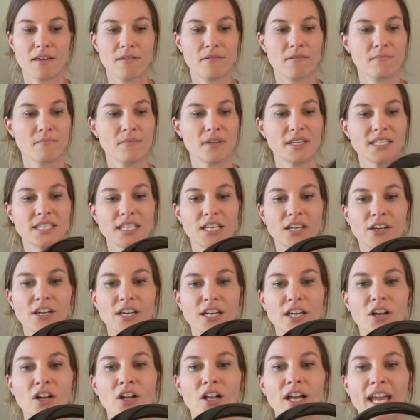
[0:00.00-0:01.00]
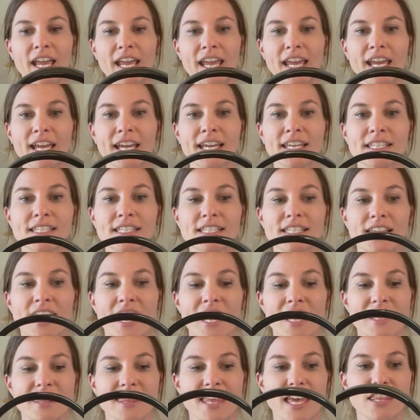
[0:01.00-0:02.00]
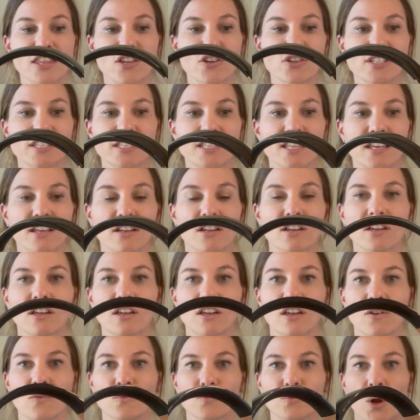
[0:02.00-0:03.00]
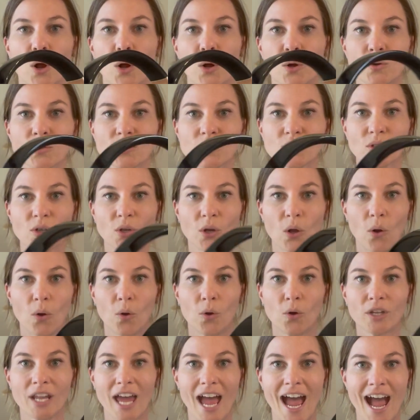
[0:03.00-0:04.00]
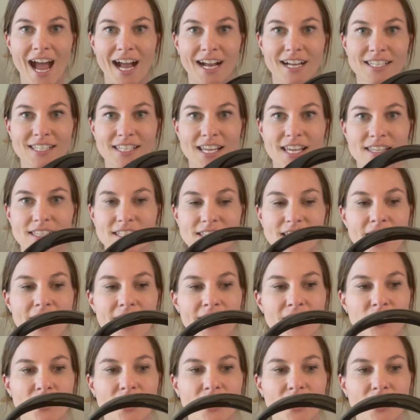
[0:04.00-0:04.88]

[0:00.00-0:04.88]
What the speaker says: material, and then there's the rose gold accents on it.